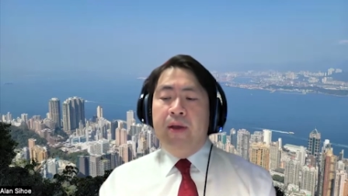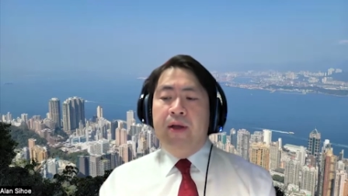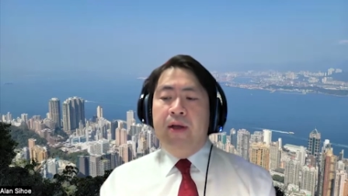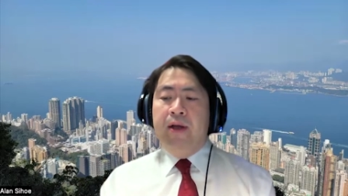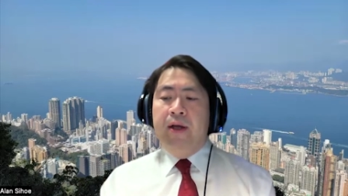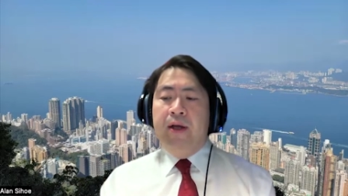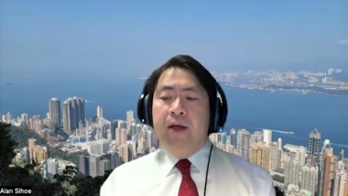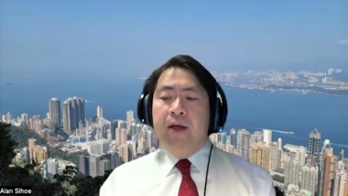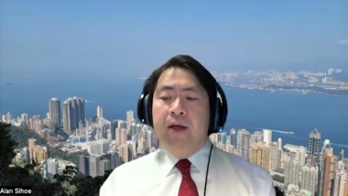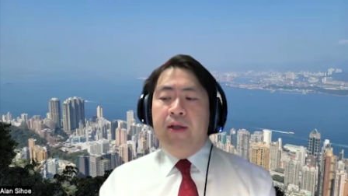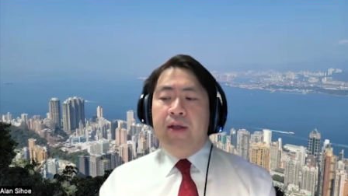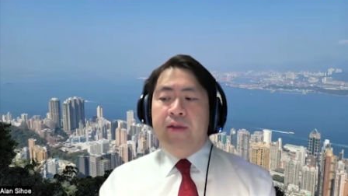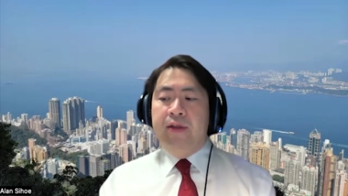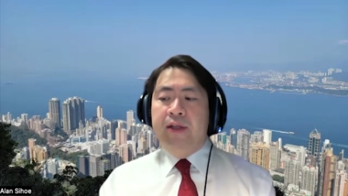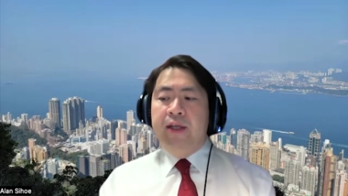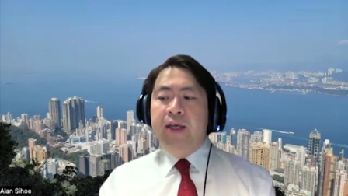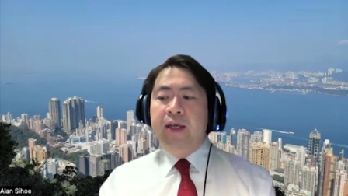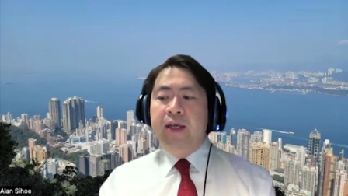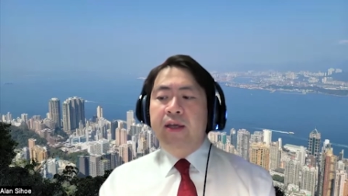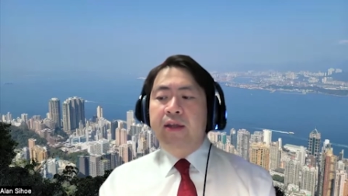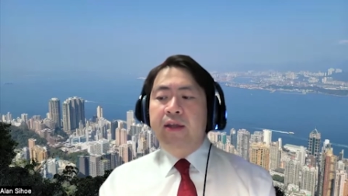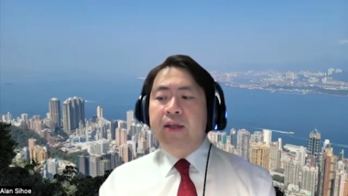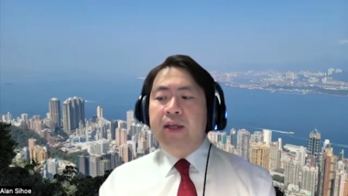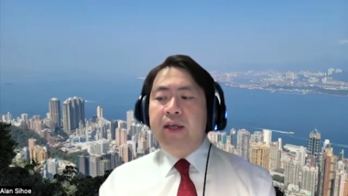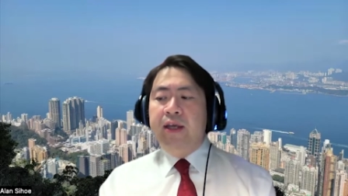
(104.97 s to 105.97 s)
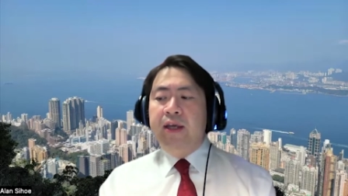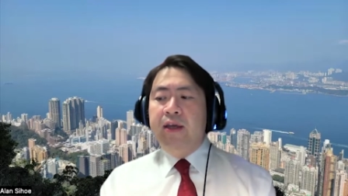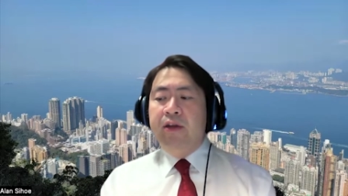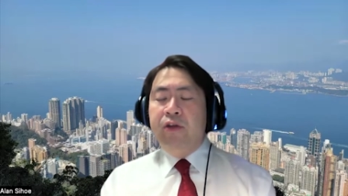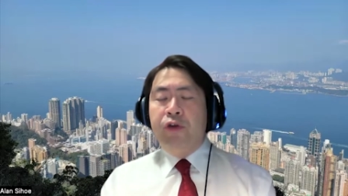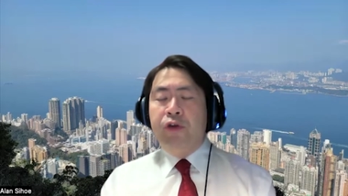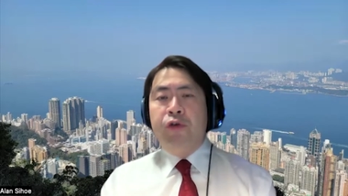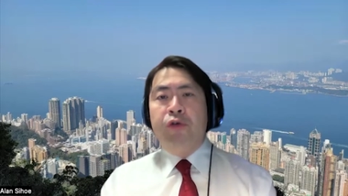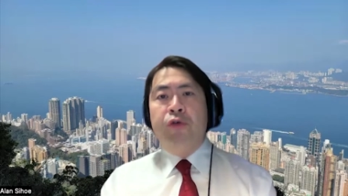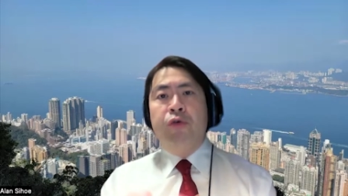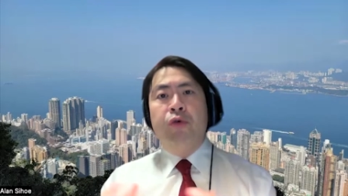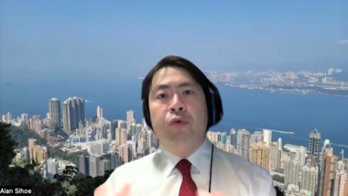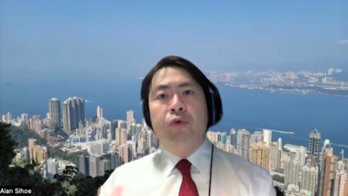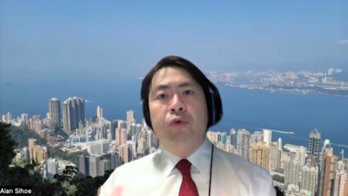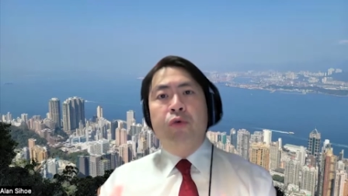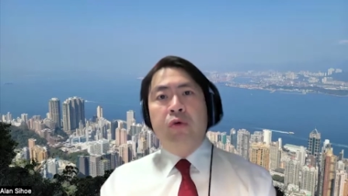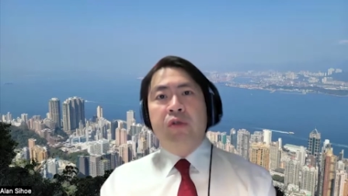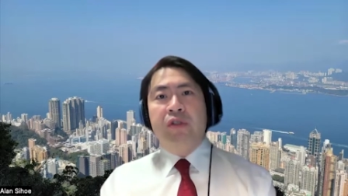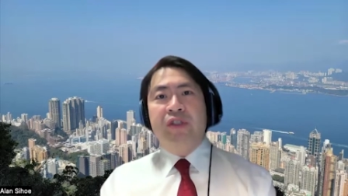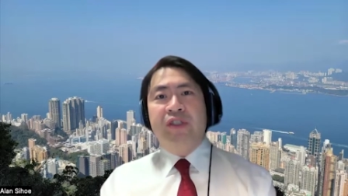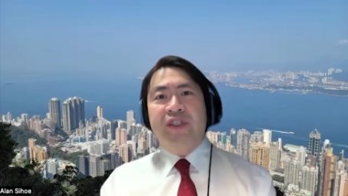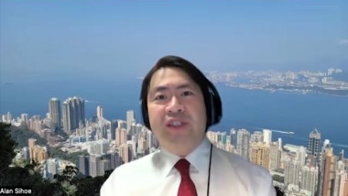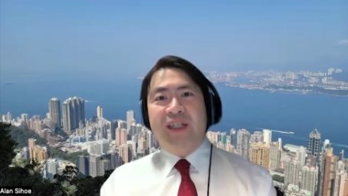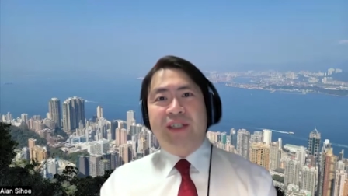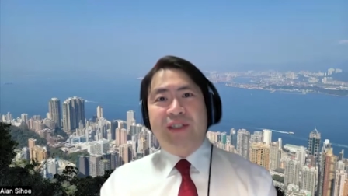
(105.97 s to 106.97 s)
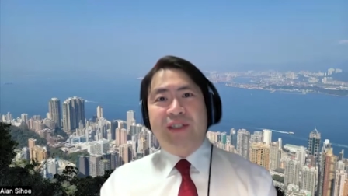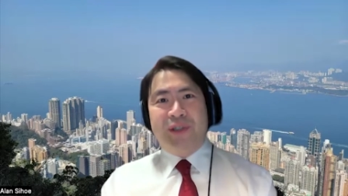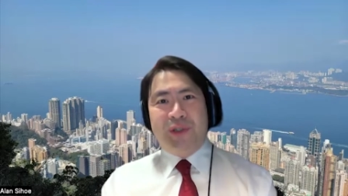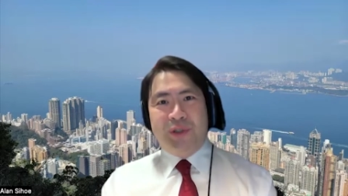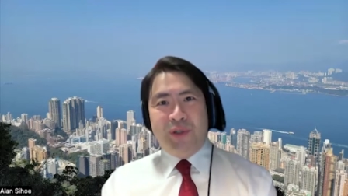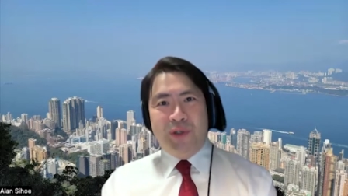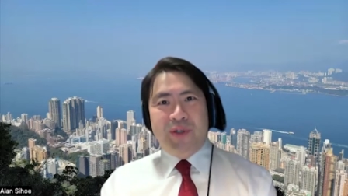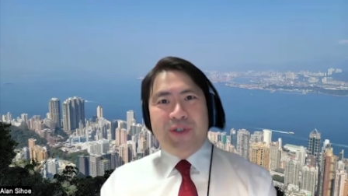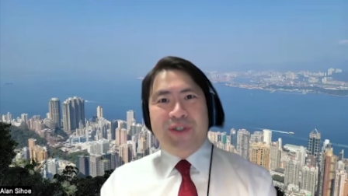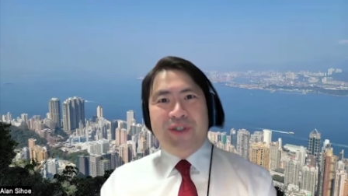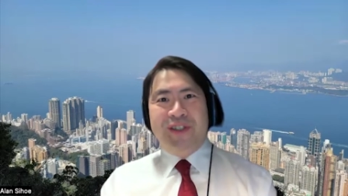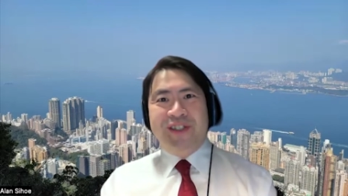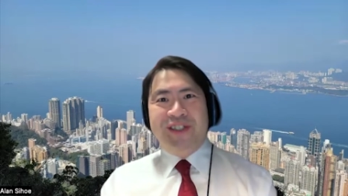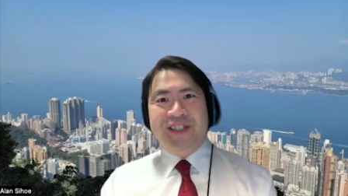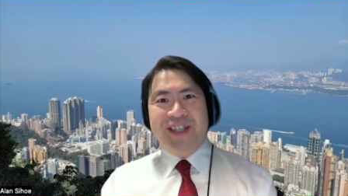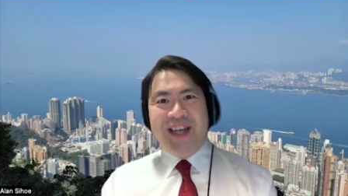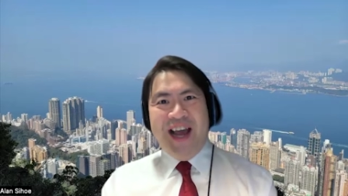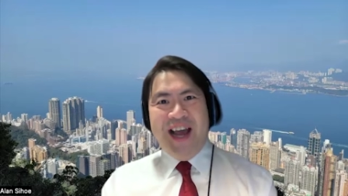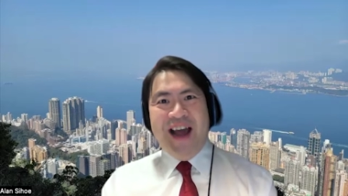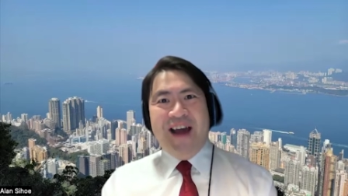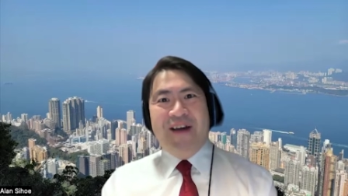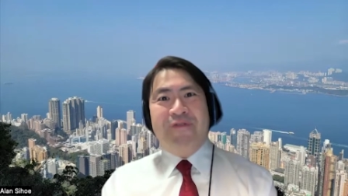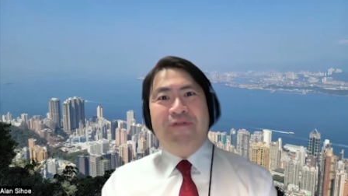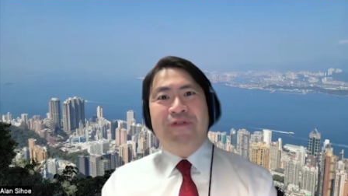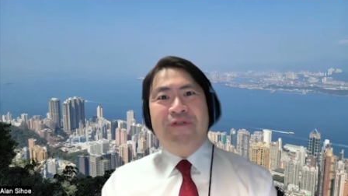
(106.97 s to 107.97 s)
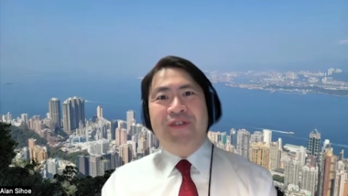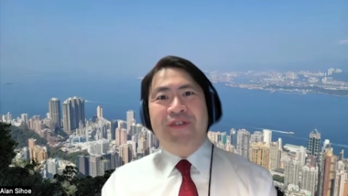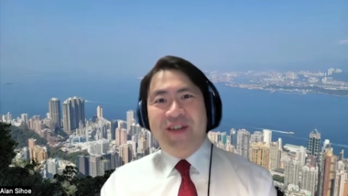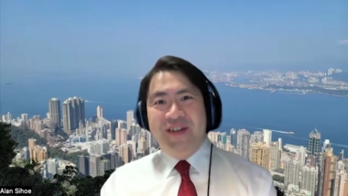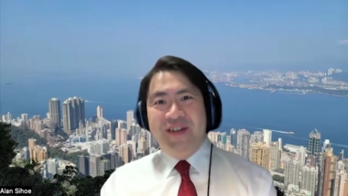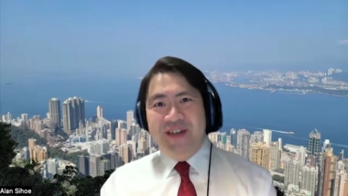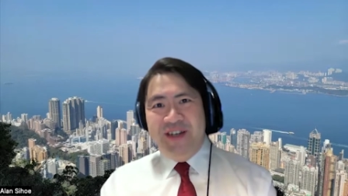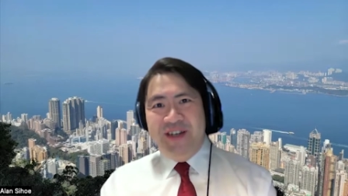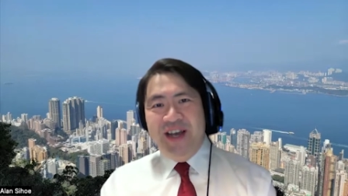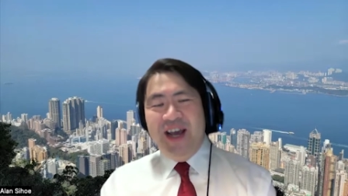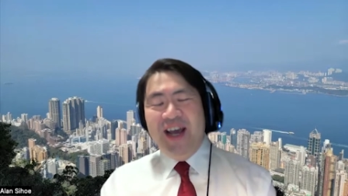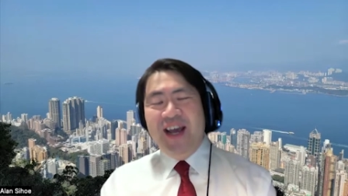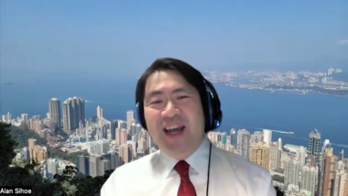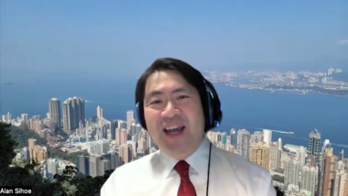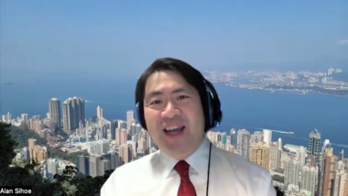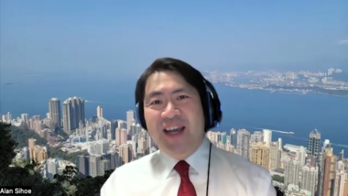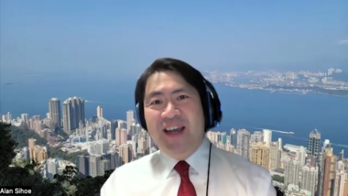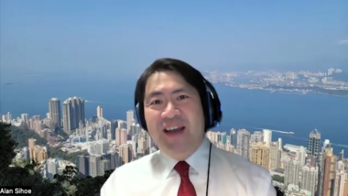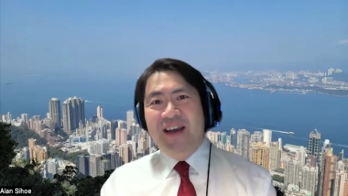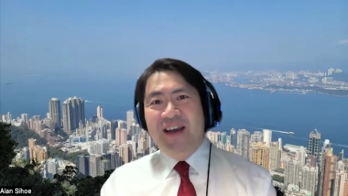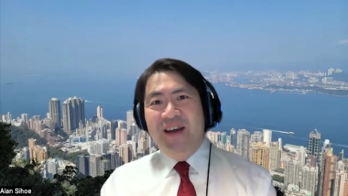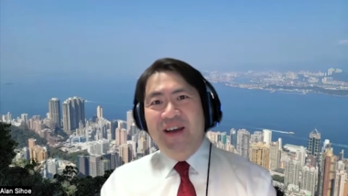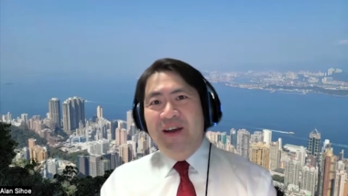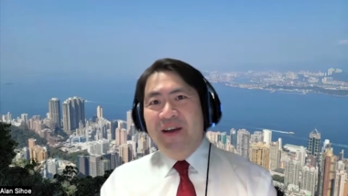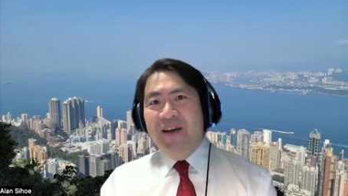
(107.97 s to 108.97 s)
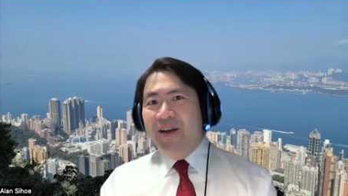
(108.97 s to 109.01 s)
uh, the the tools that surgeons have today